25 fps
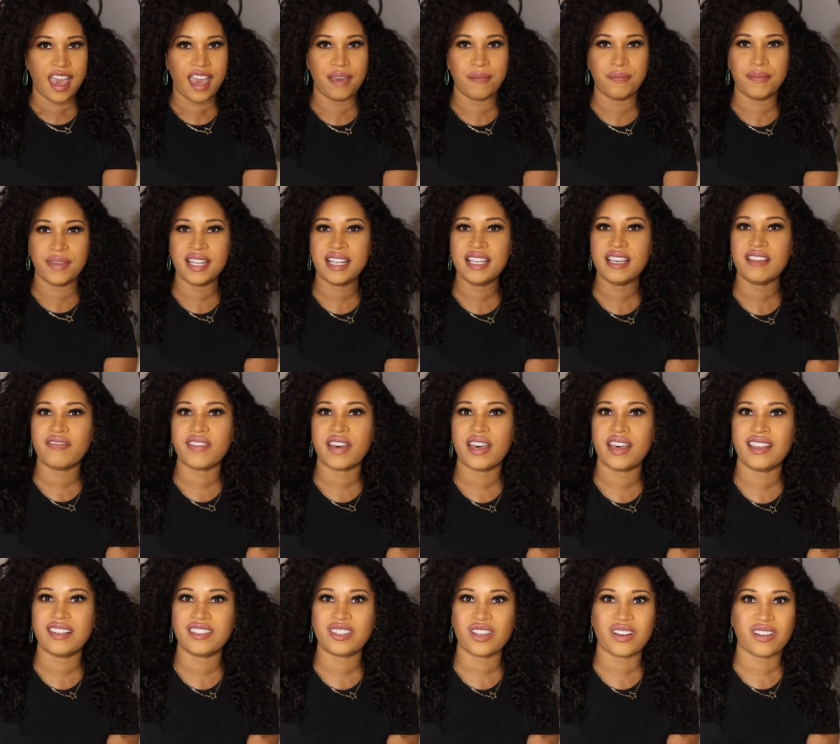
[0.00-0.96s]
And many of
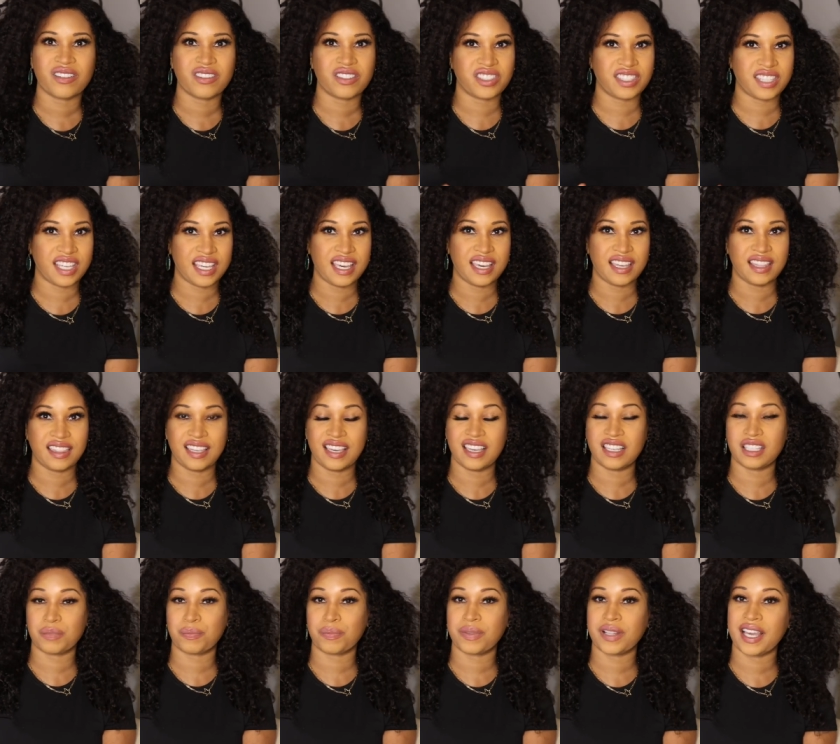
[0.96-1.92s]
us are seeing
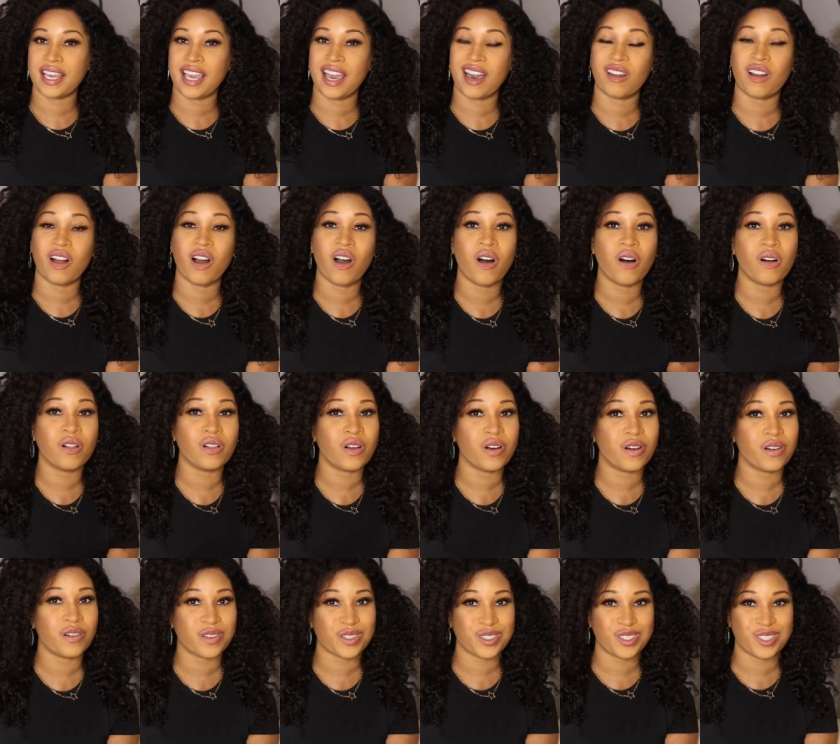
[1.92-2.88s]
things play out
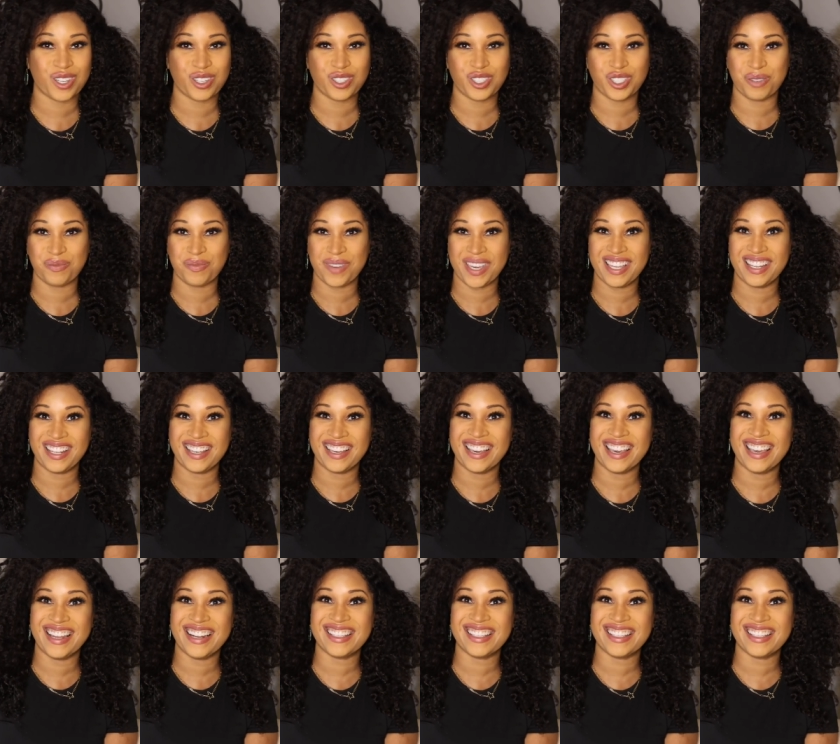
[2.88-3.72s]
all over social media.